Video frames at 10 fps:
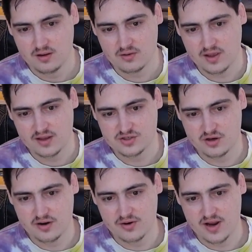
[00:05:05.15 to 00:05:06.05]
Okay,
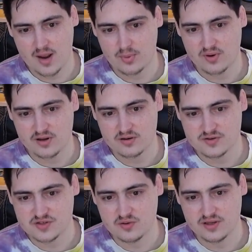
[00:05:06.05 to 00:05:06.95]
ternary
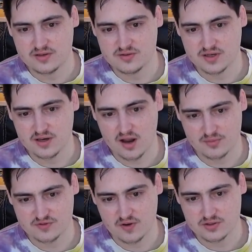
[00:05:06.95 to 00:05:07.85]
operators, unit using
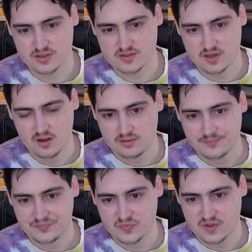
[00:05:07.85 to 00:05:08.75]
anonymous functions.
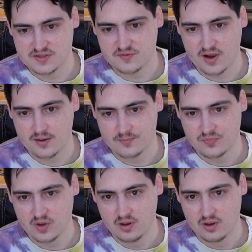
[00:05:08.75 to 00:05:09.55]
That's fine.